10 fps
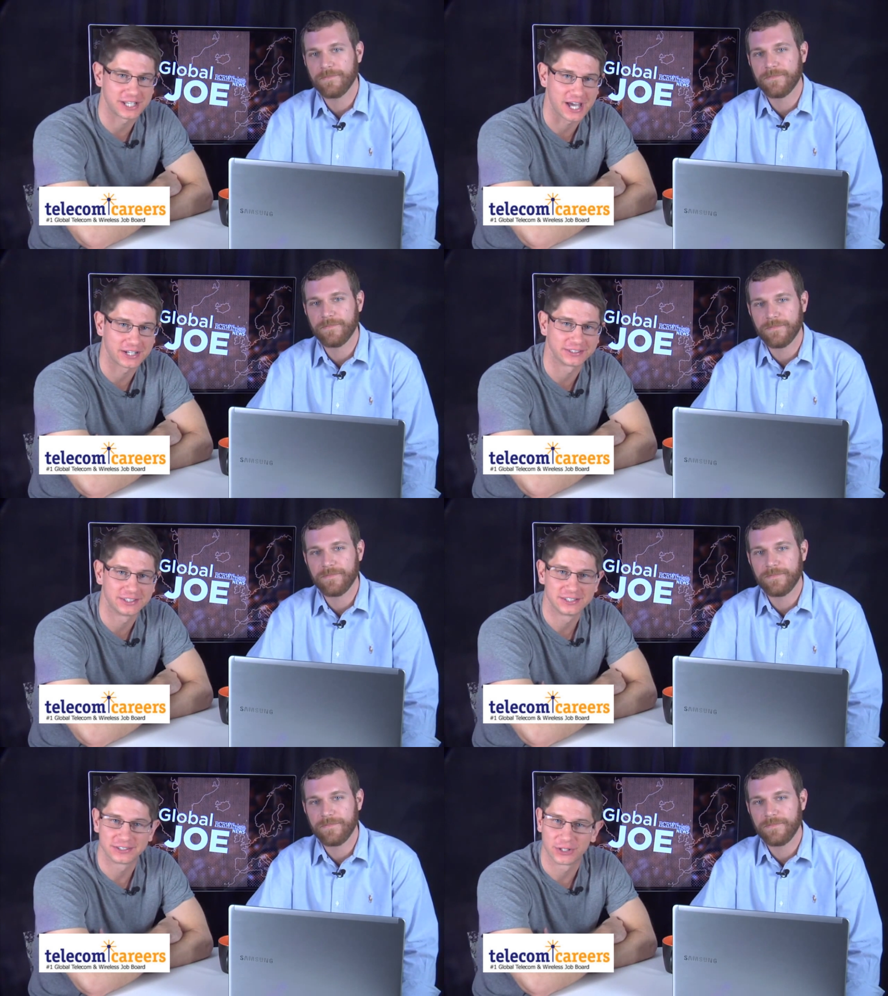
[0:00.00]

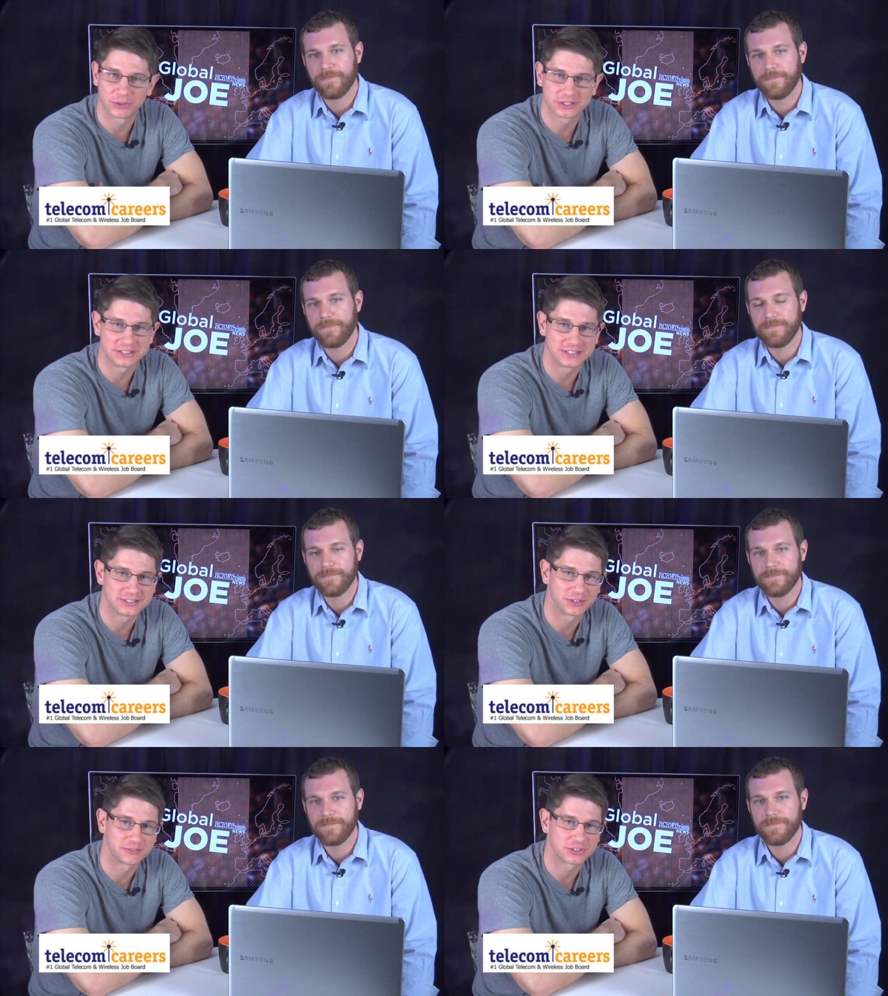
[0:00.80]
Speaker 1: data. The
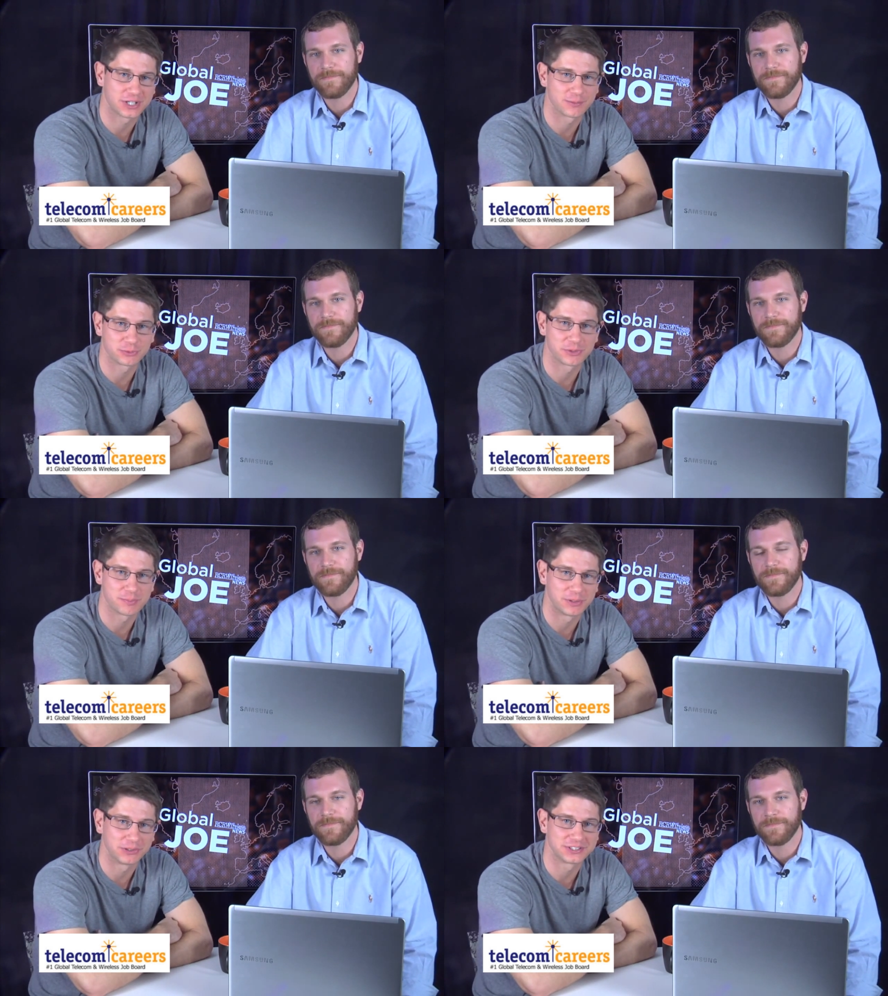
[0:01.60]
OTT service comes
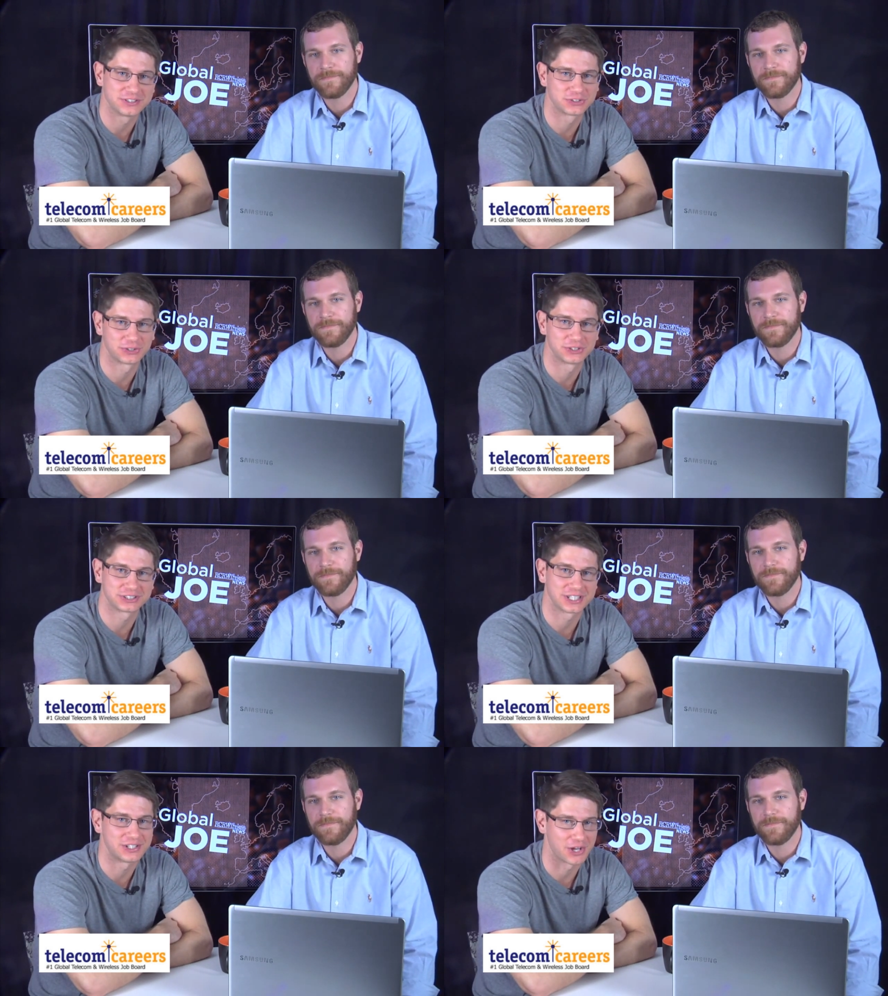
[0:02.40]
with built in
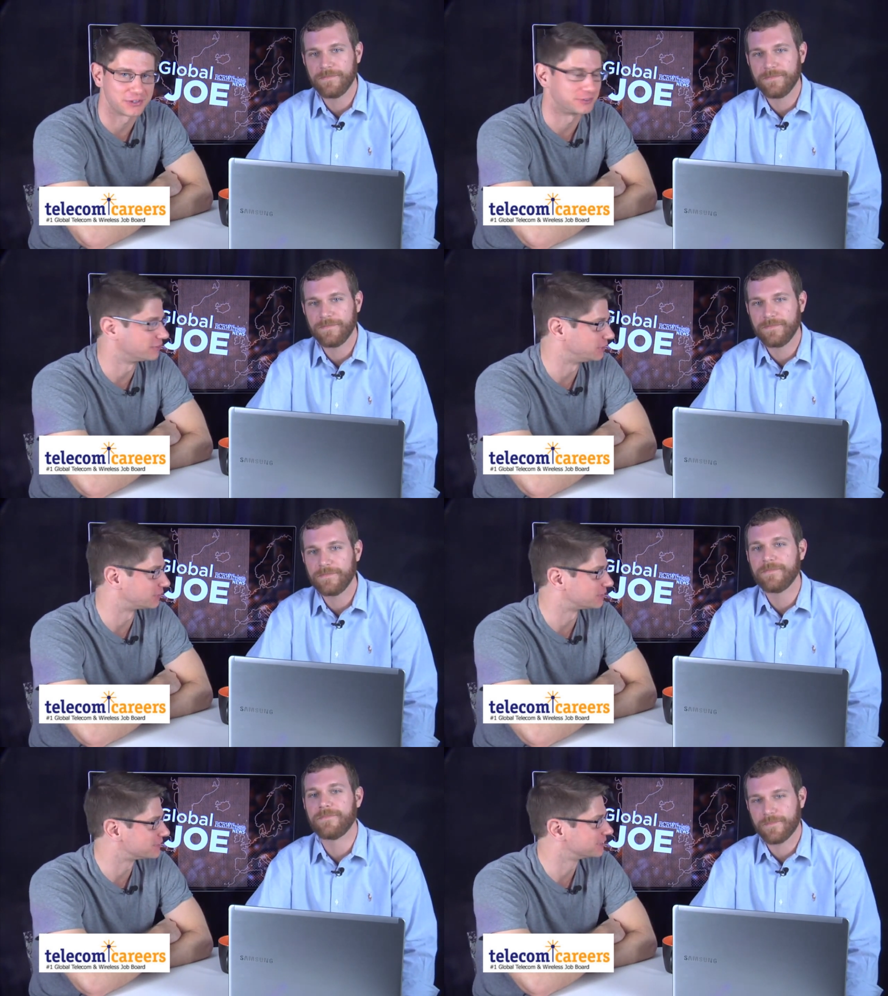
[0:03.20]
search and other
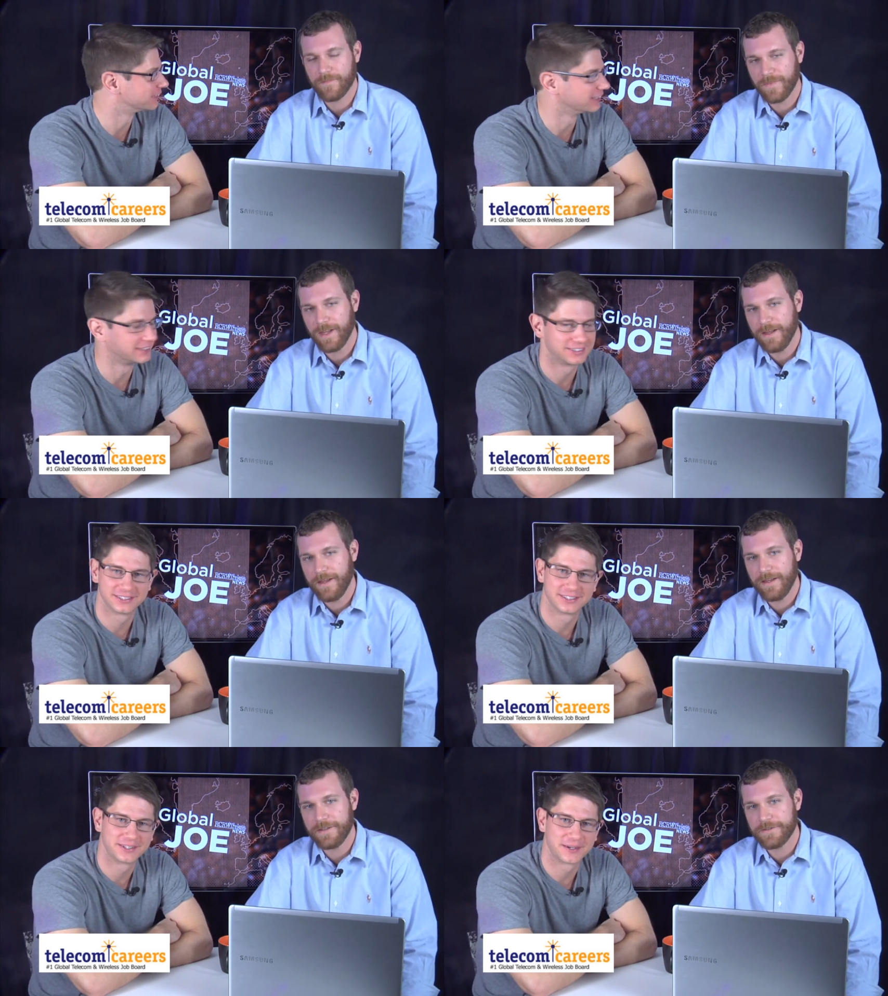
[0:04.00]
features.
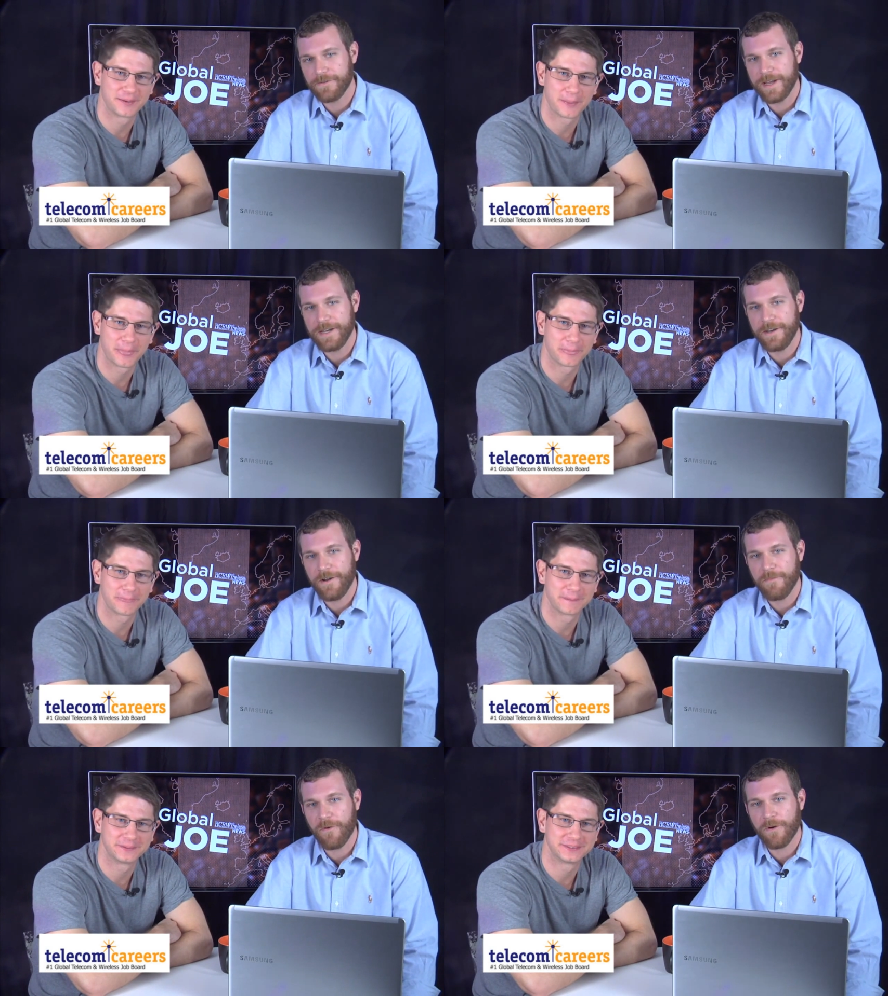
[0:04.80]
That's right. You
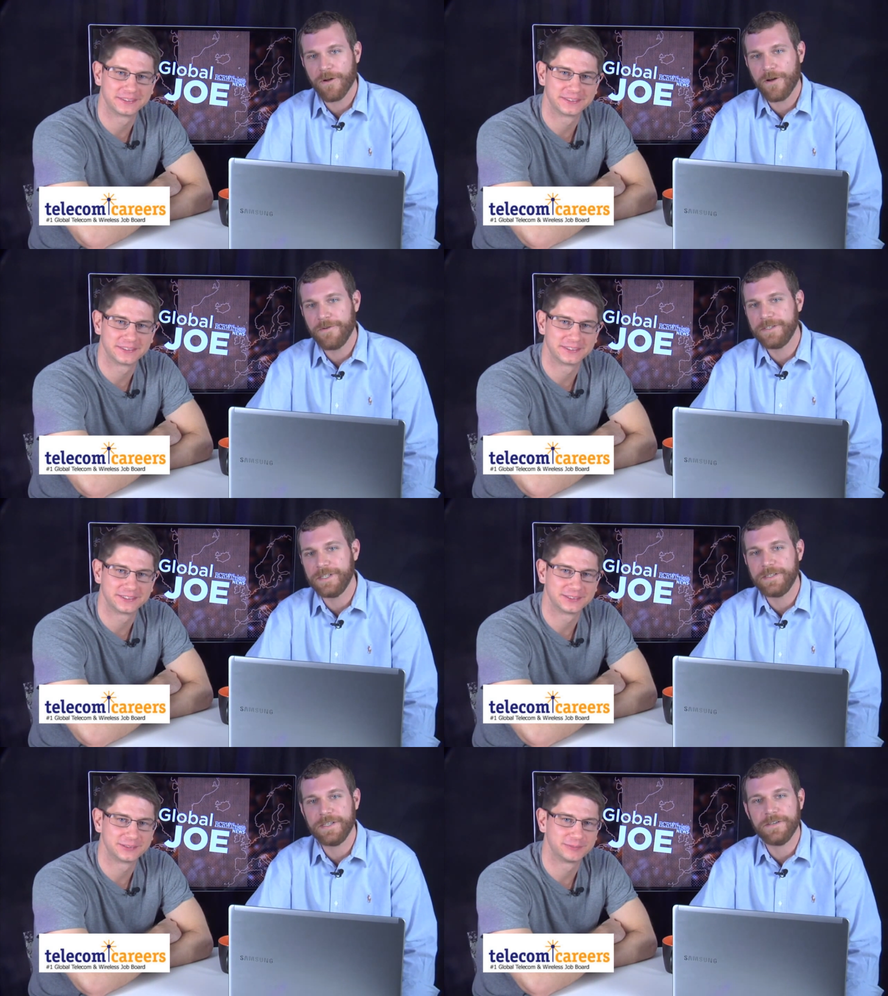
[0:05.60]
know, more
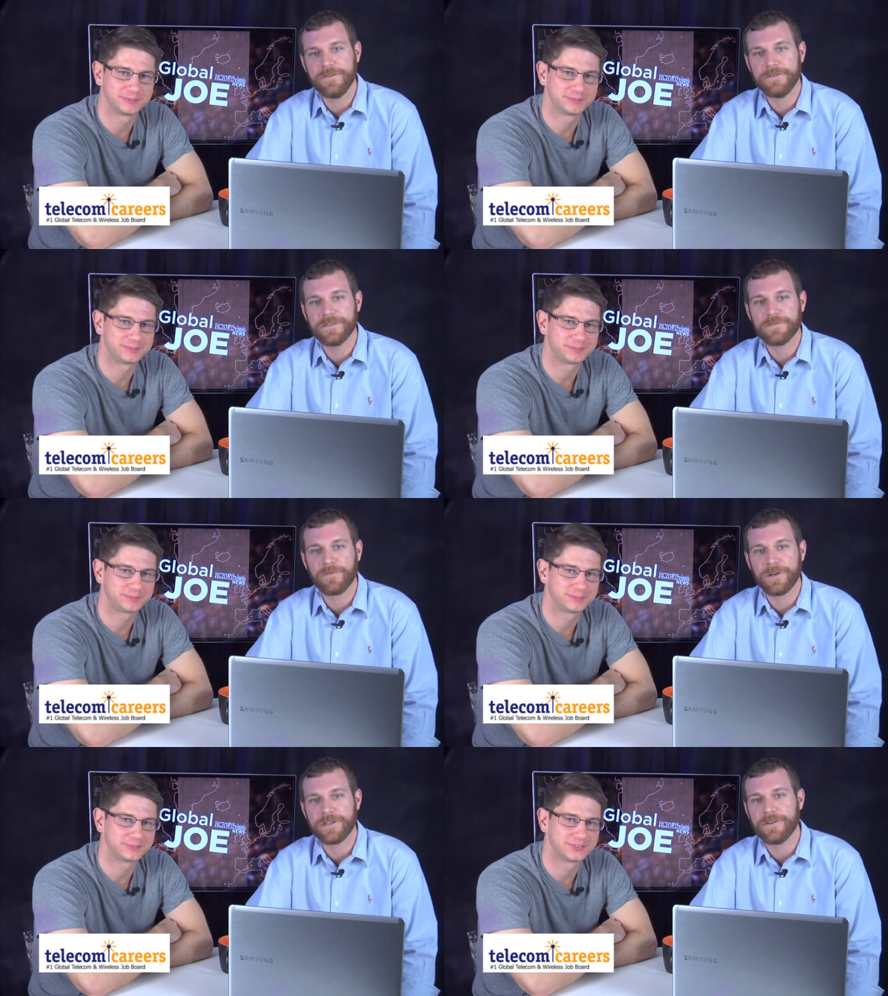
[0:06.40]
Speaker 2: OTT news this
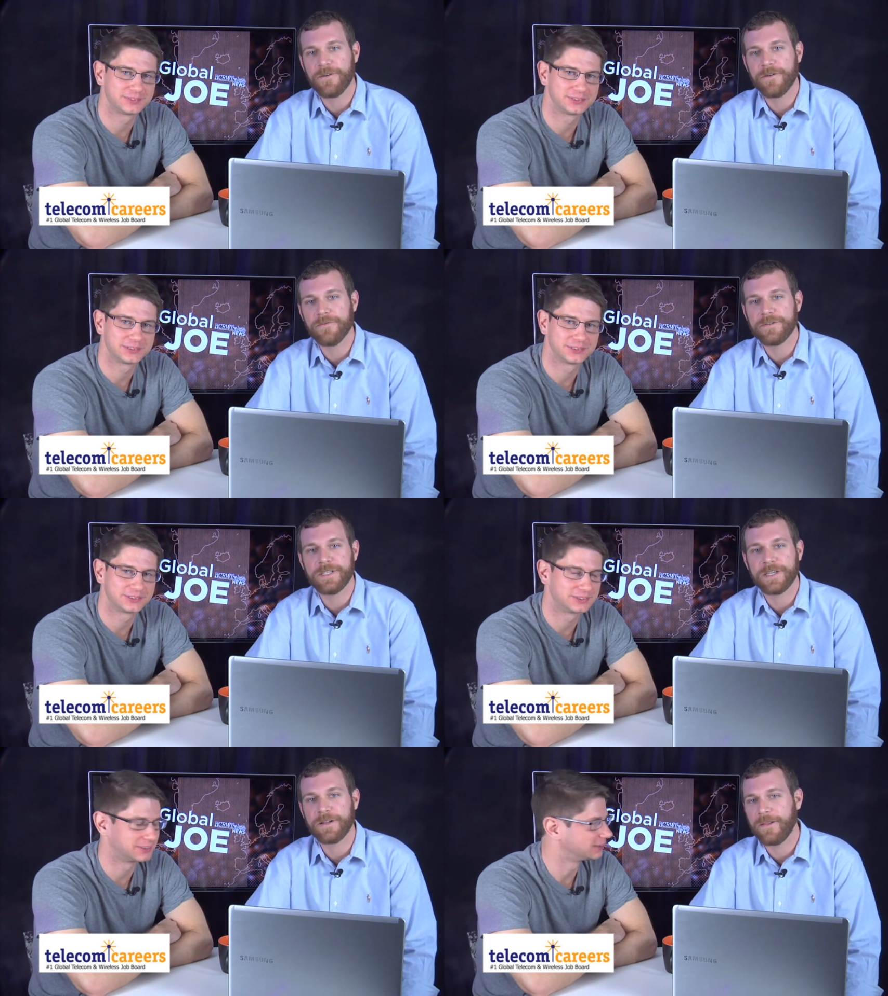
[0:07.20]
morning, Joey. We're
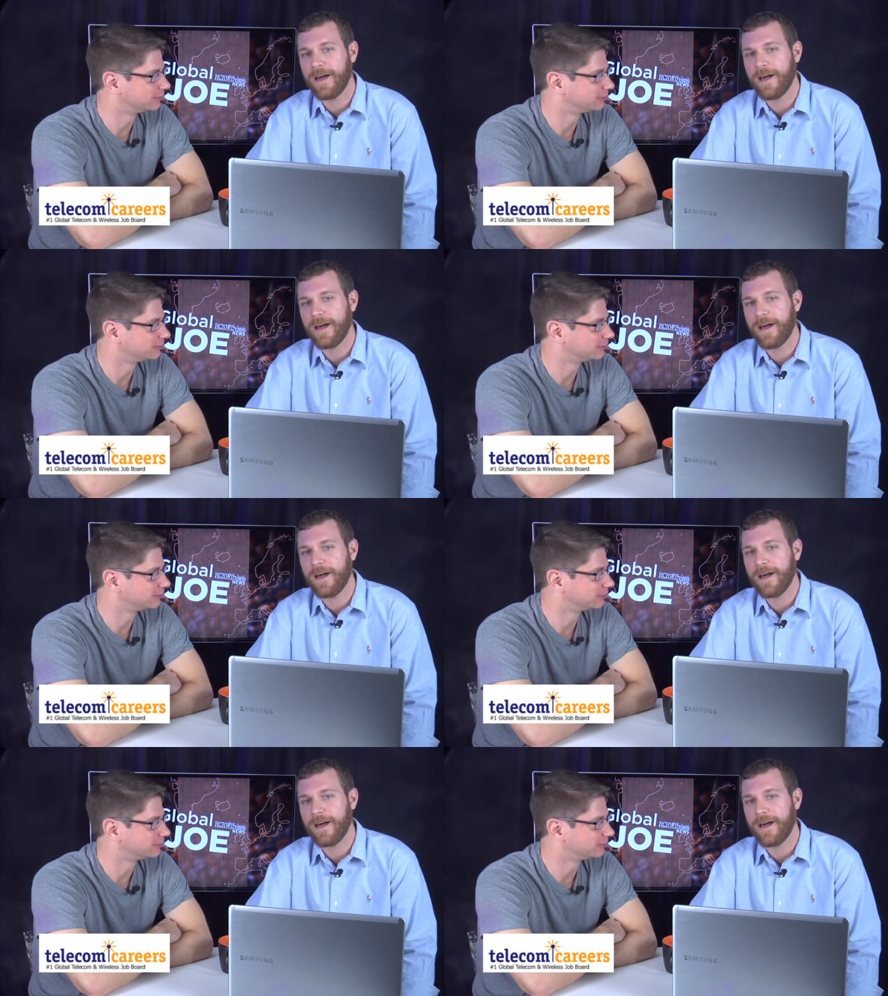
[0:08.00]
seeing a